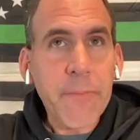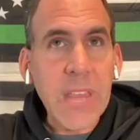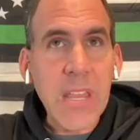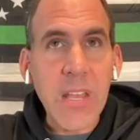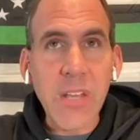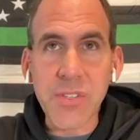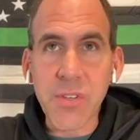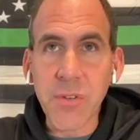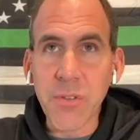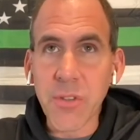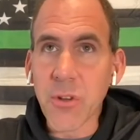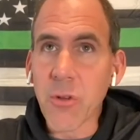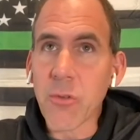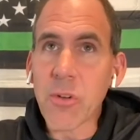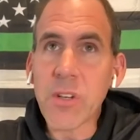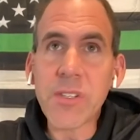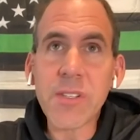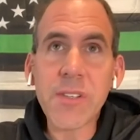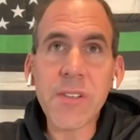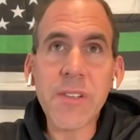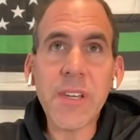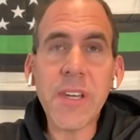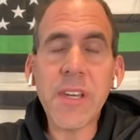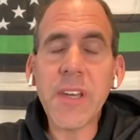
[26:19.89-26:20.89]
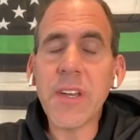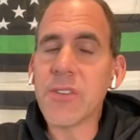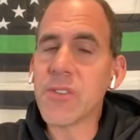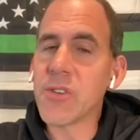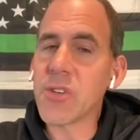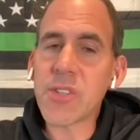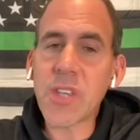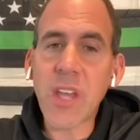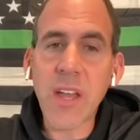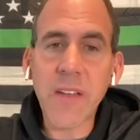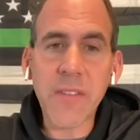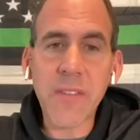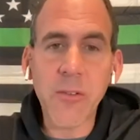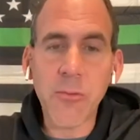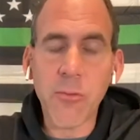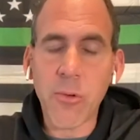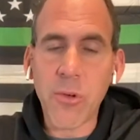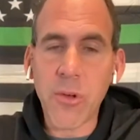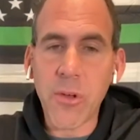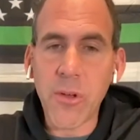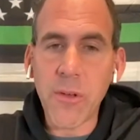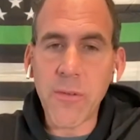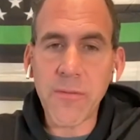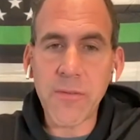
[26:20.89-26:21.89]
So the grizzly, just like the
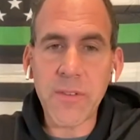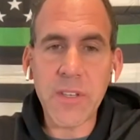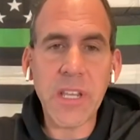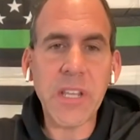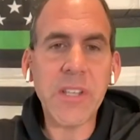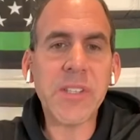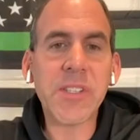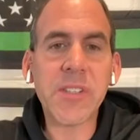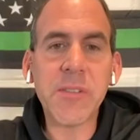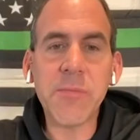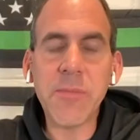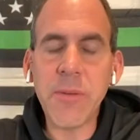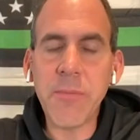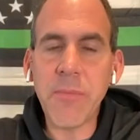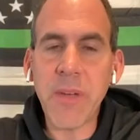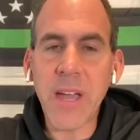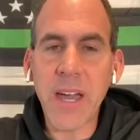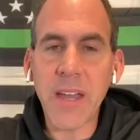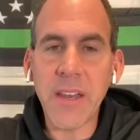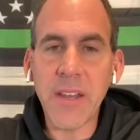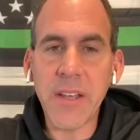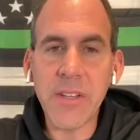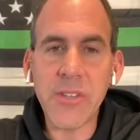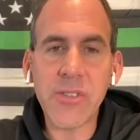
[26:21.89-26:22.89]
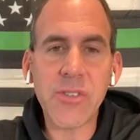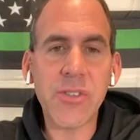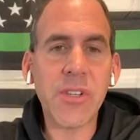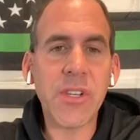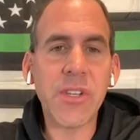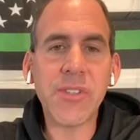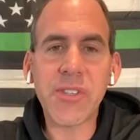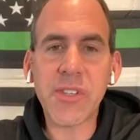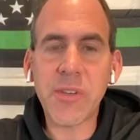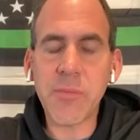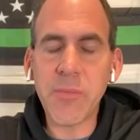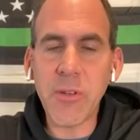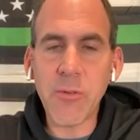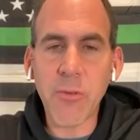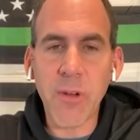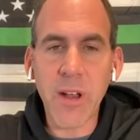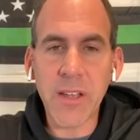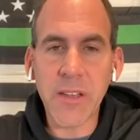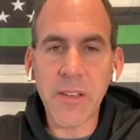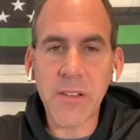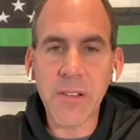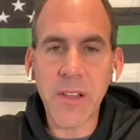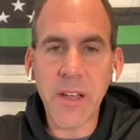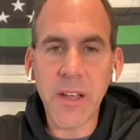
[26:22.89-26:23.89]
wolf, needs to be managed, needs to be
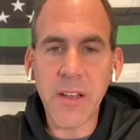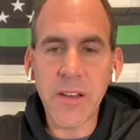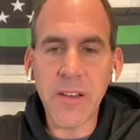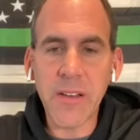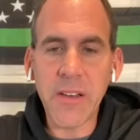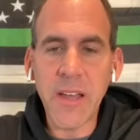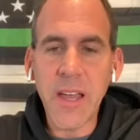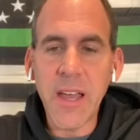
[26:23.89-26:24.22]
regulated.